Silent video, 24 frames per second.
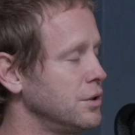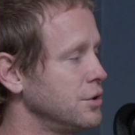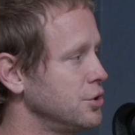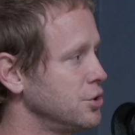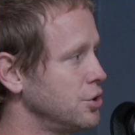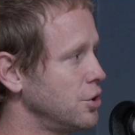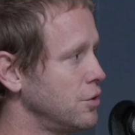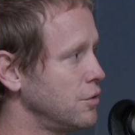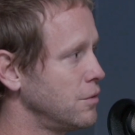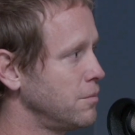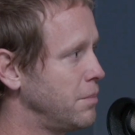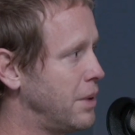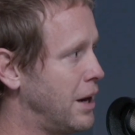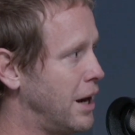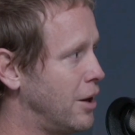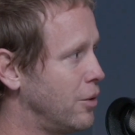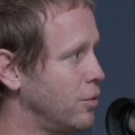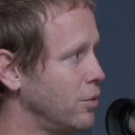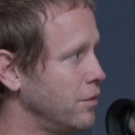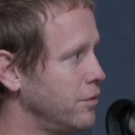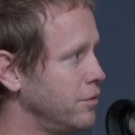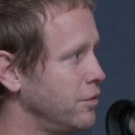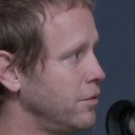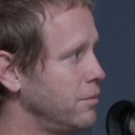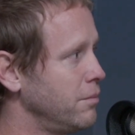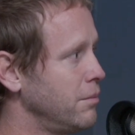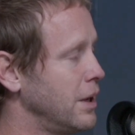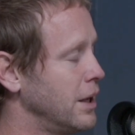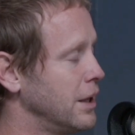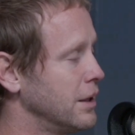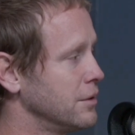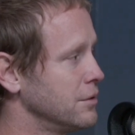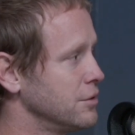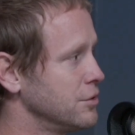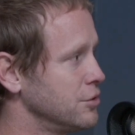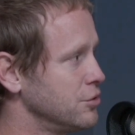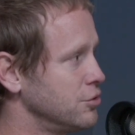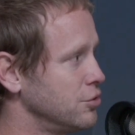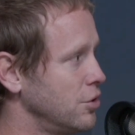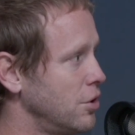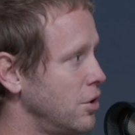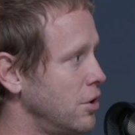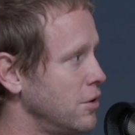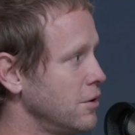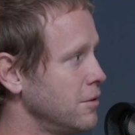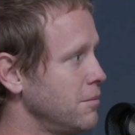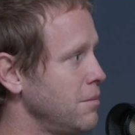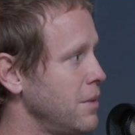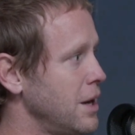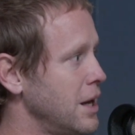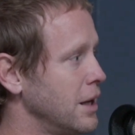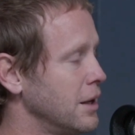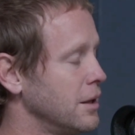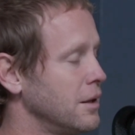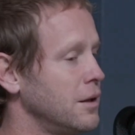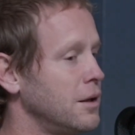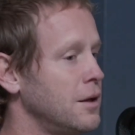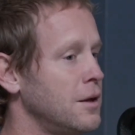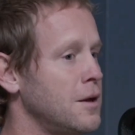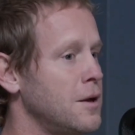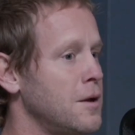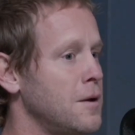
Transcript: to show powerful men, strong men